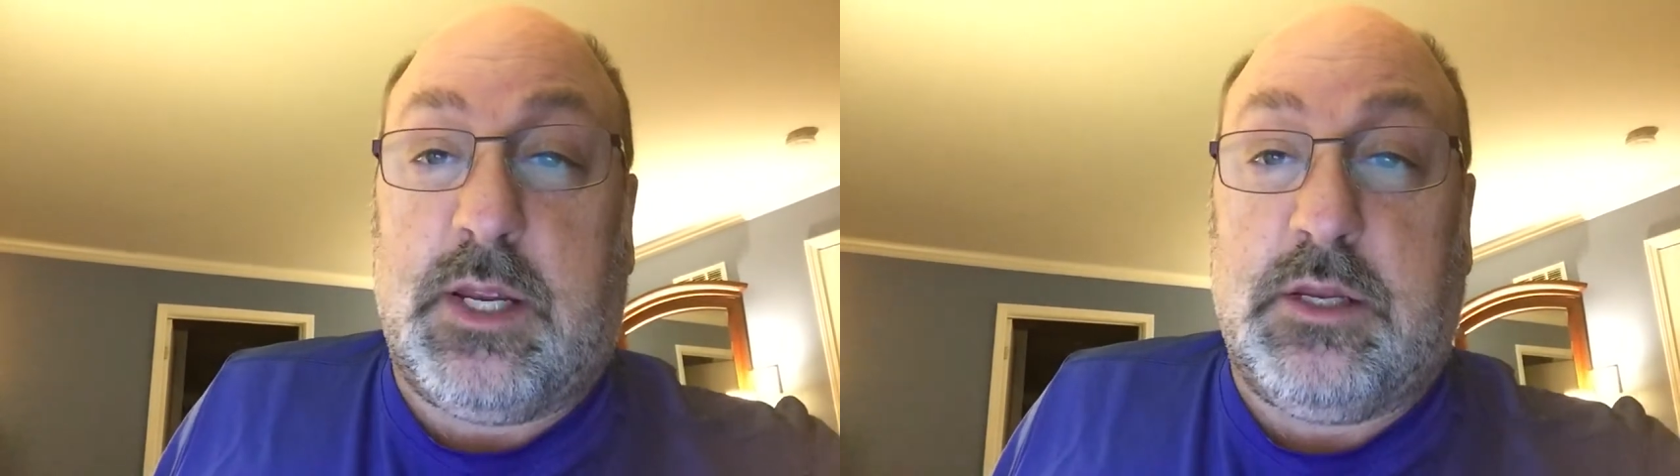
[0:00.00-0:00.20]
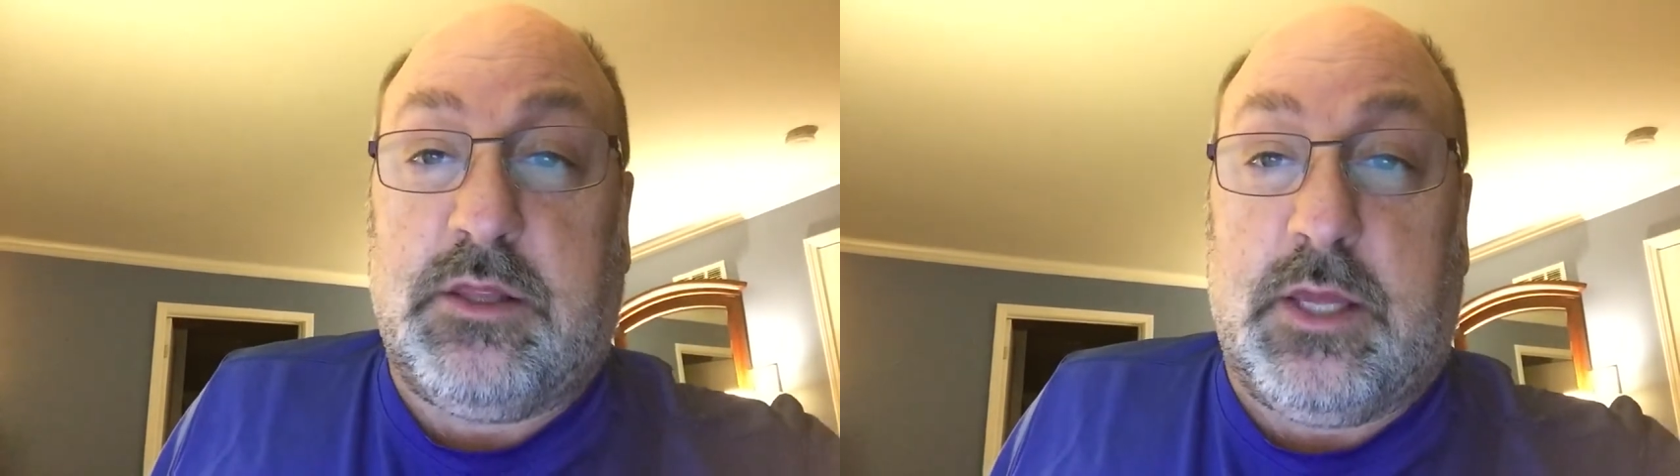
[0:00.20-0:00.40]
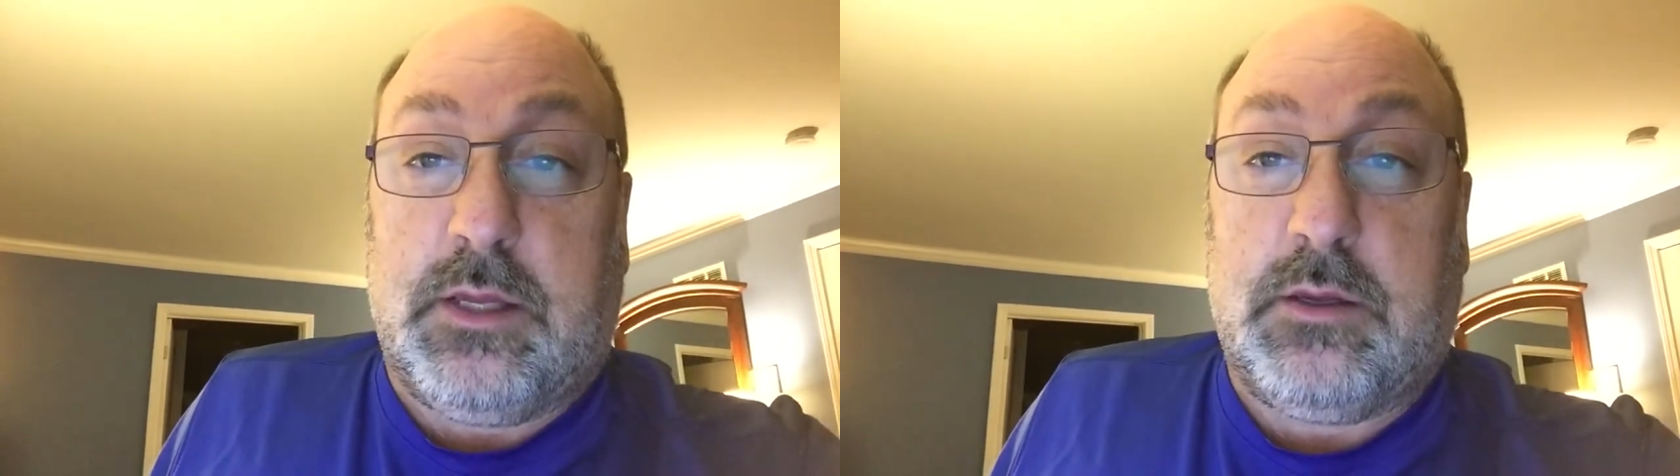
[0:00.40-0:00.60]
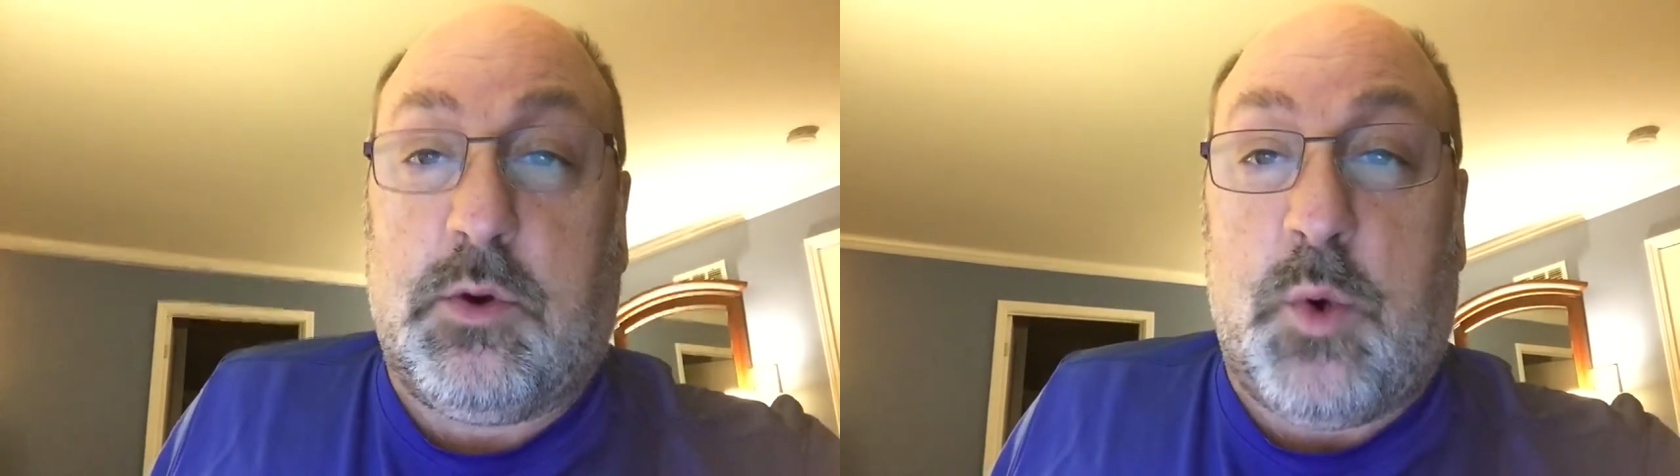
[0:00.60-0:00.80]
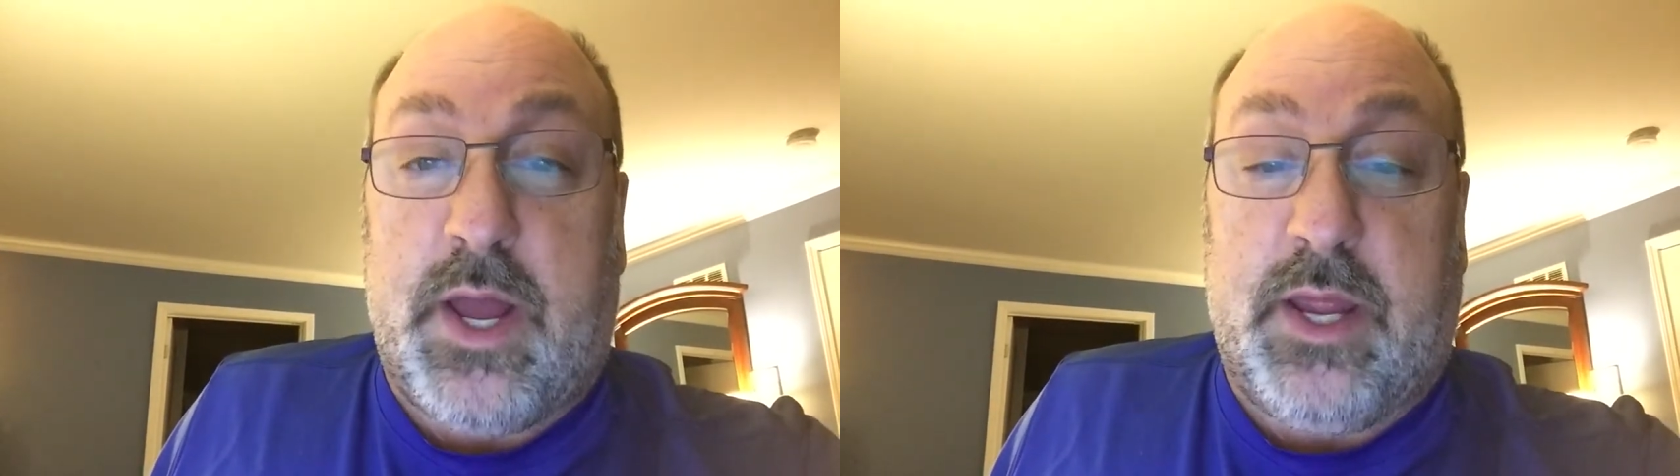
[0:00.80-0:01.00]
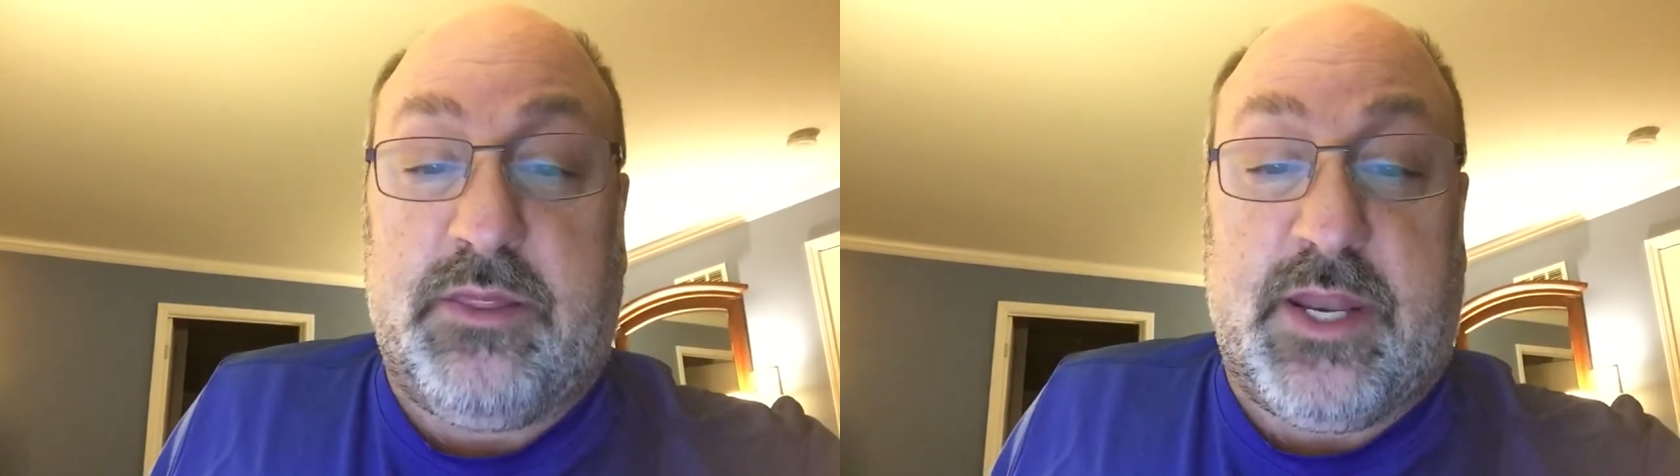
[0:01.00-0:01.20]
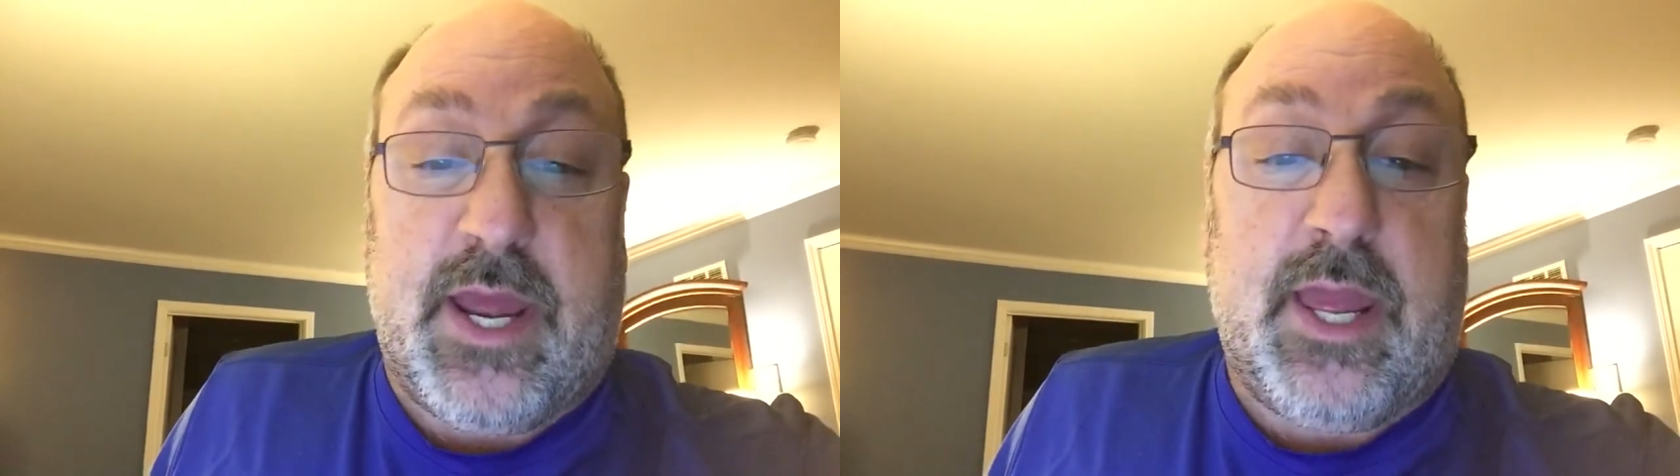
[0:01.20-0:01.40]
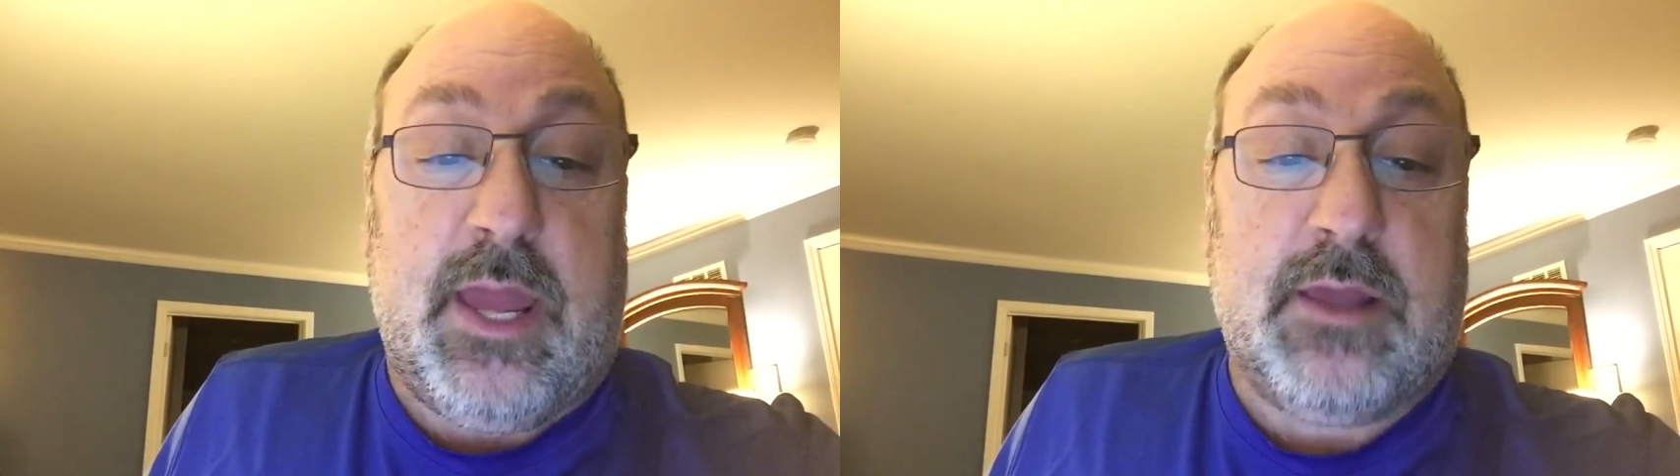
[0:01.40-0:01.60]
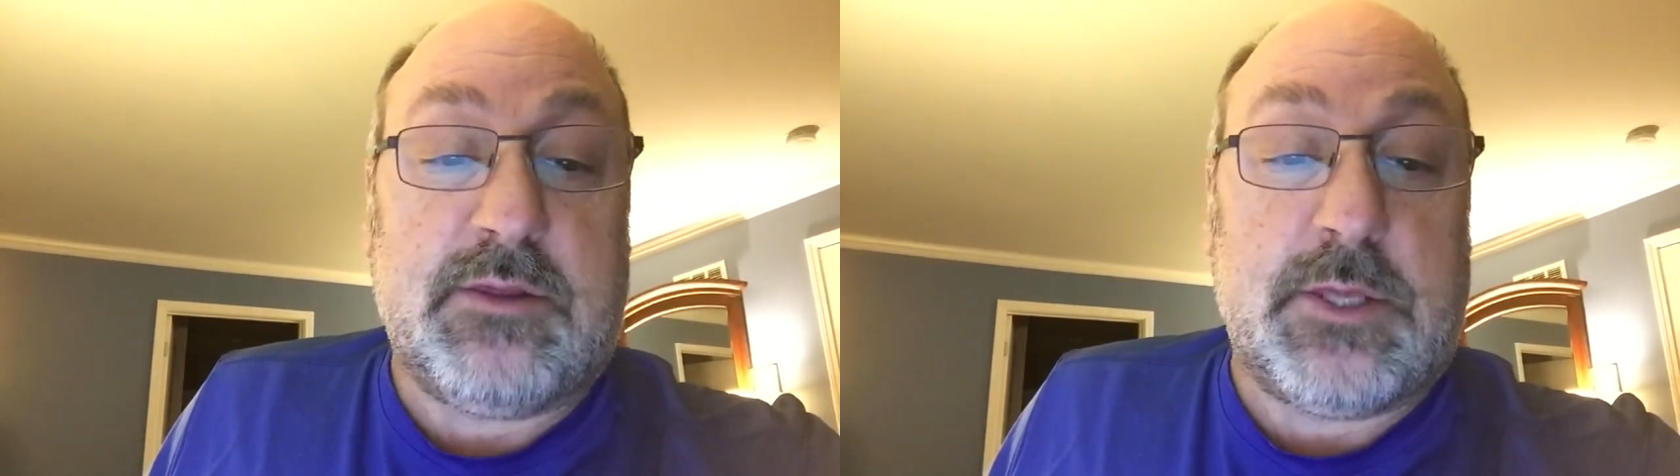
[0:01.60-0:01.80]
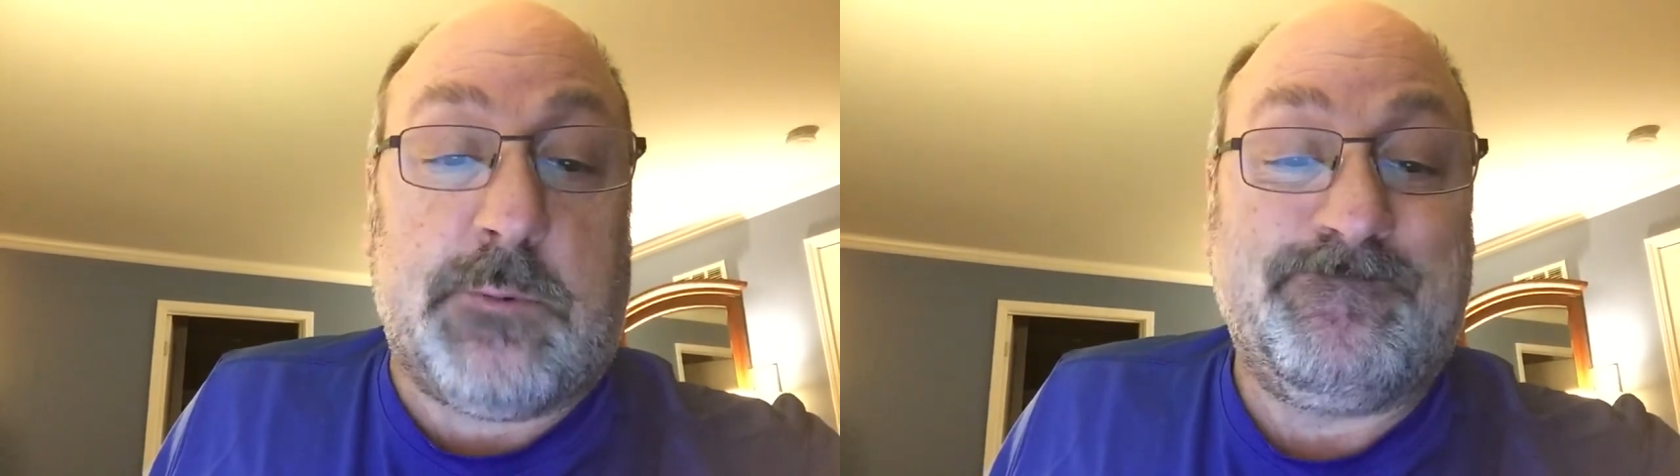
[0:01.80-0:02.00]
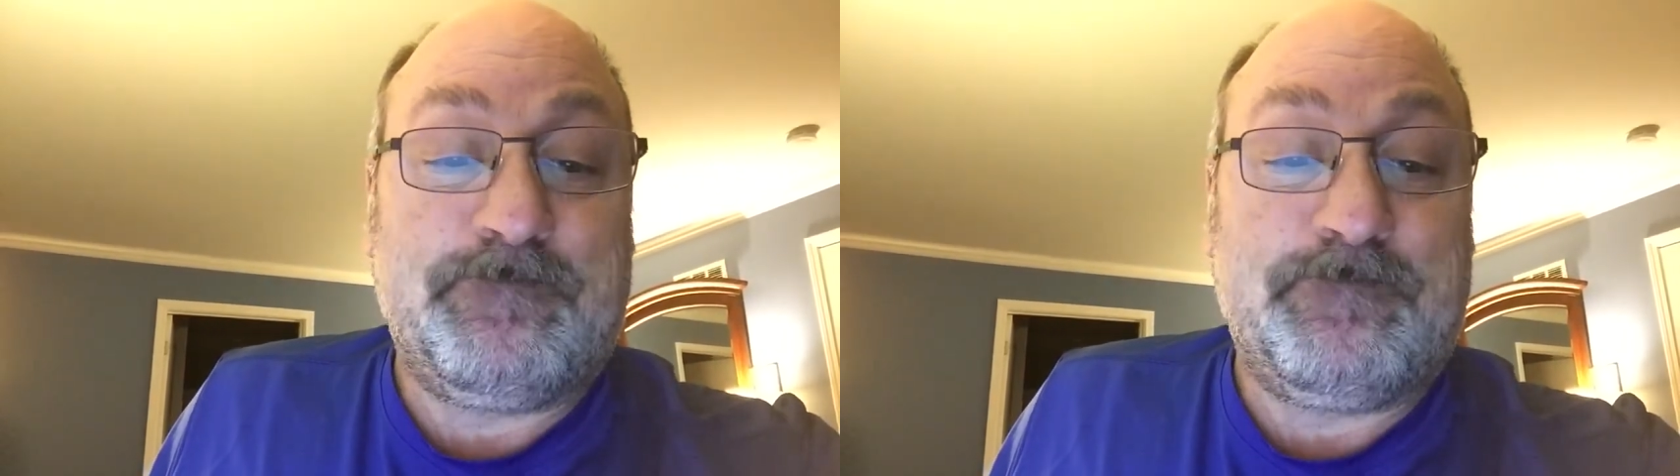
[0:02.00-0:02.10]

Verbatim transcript: anything Hawaiian that I can. So,